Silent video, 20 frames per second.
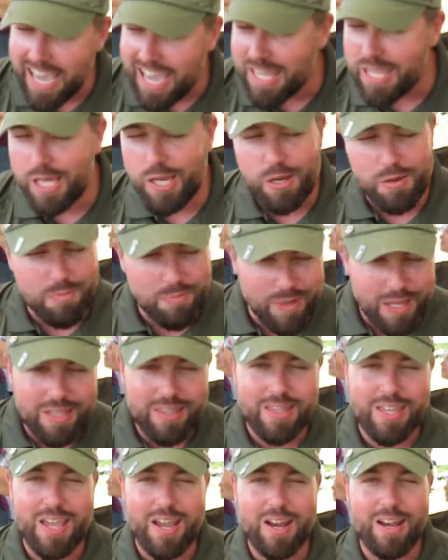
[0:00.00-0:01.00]
guy that had
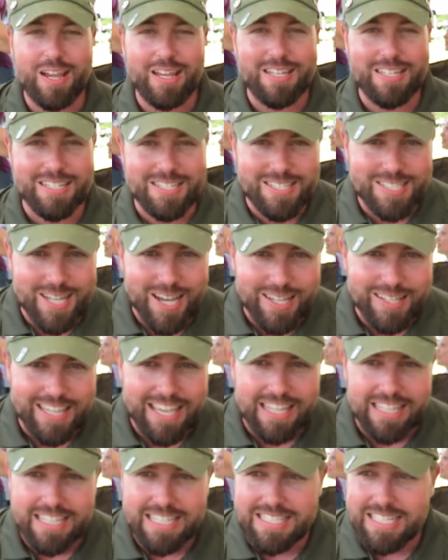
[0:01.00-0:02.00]
been there and done
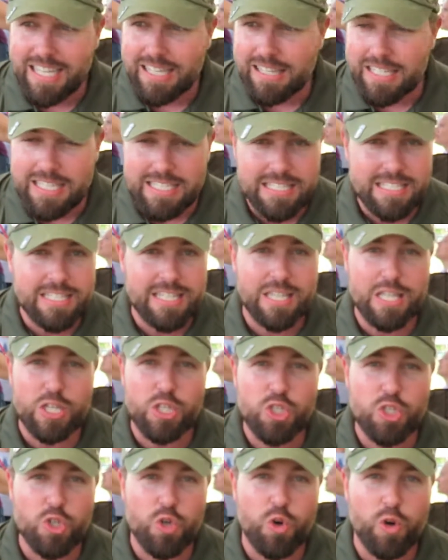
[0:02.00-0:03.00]
that and he said listen to
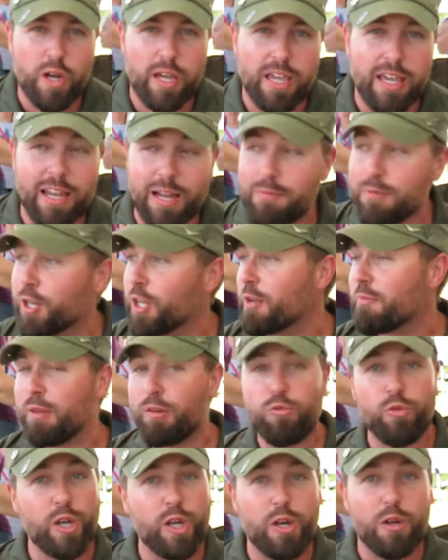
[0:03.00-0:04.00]
this story and I'm gonna
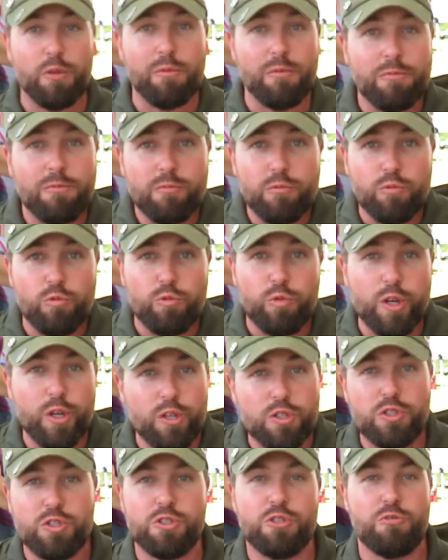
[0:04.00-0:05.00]
be real
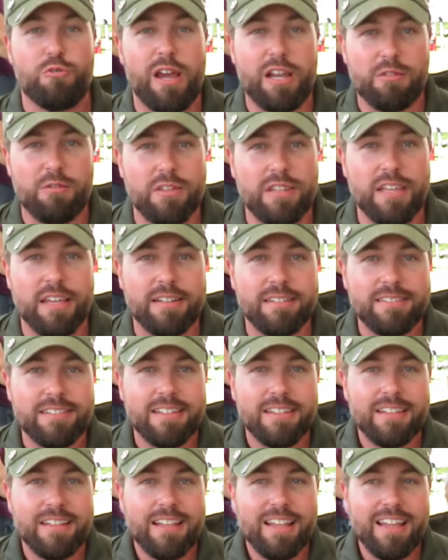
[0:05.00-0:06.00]
real direct with you
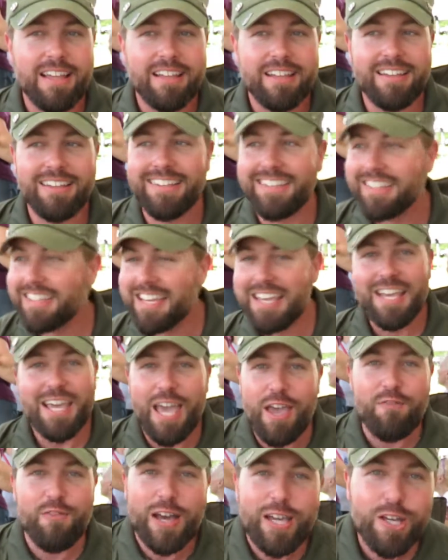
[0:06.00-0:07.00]

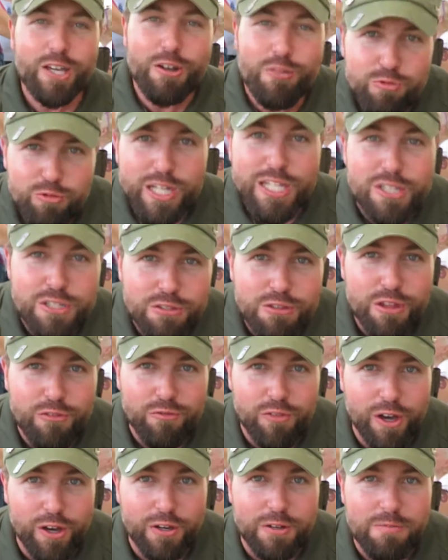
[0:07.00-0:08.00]
if I could have reached the
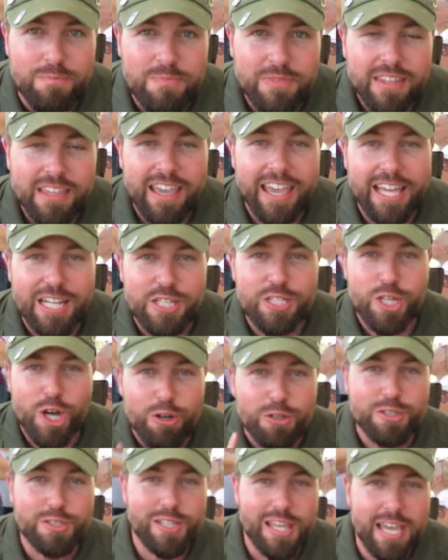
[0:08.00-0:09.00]
phone and
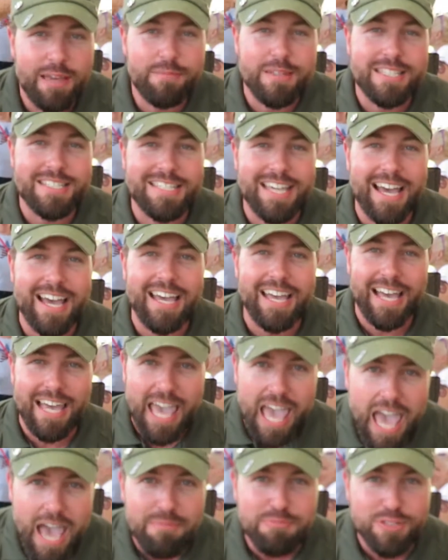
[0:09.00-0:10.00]
choke slammed this guy
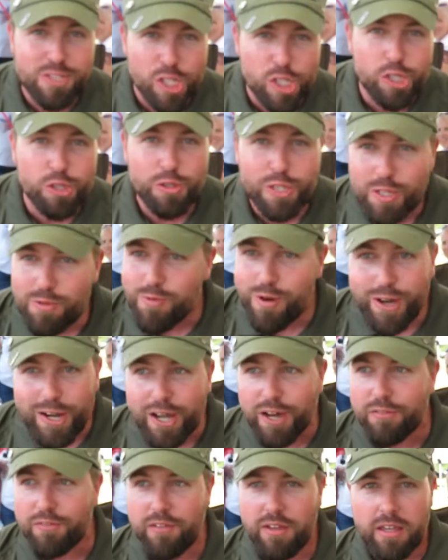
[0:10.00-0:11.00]
I absolutely
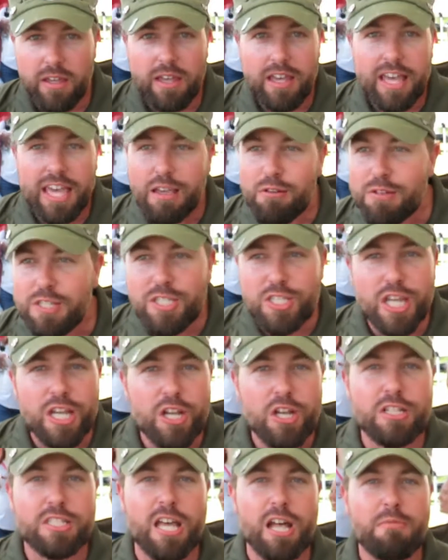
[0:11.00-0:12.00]
would have he was
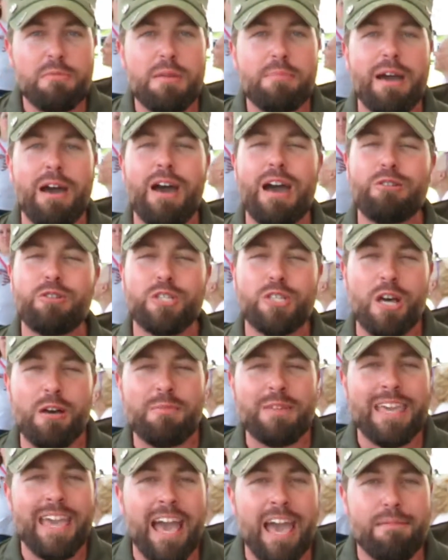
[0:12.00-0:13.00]
sitting here telling me about how
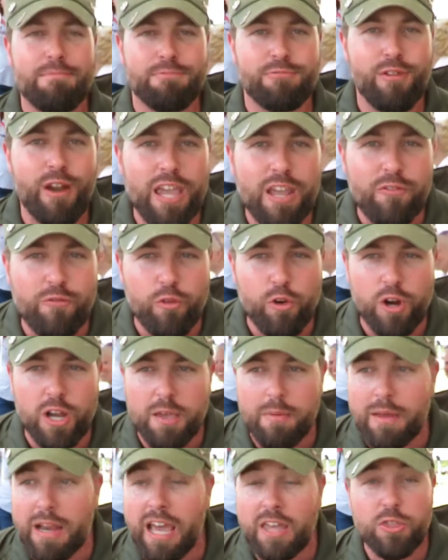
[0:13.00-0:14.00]
some guy prayed for
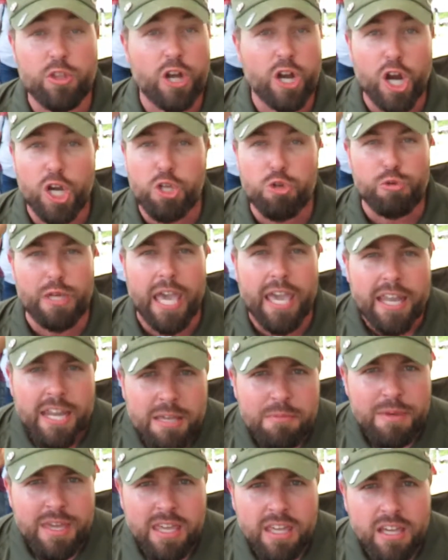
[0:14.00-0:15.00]
him and I thought are you
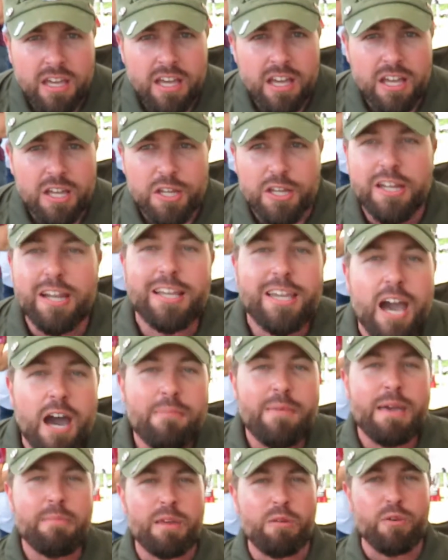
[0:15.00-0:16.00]
kidding me you're gonna
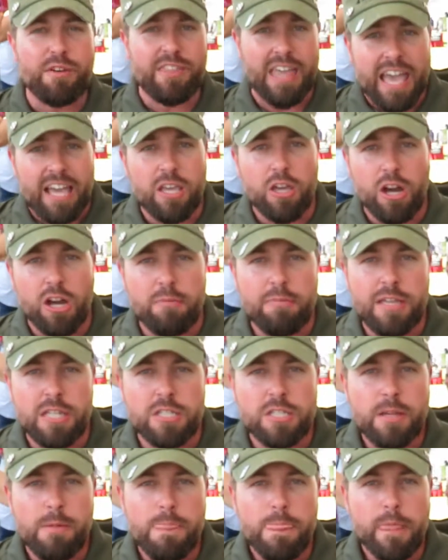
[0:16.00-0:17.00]
come at me with that
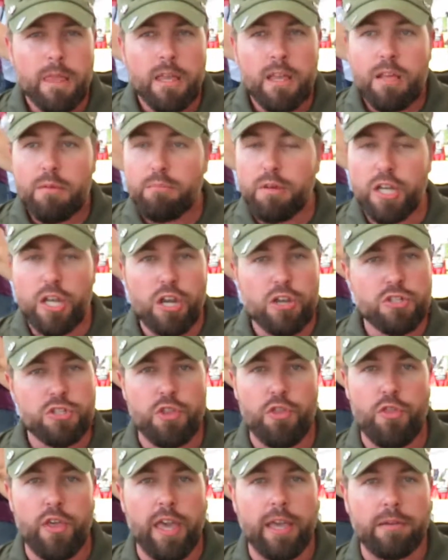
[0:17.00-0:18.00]
garbage but here's
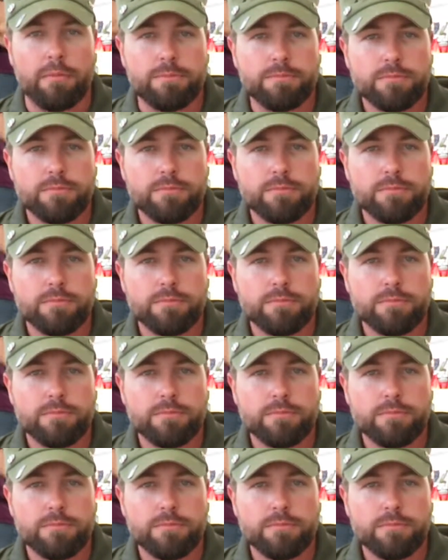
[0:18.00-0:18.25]
the thing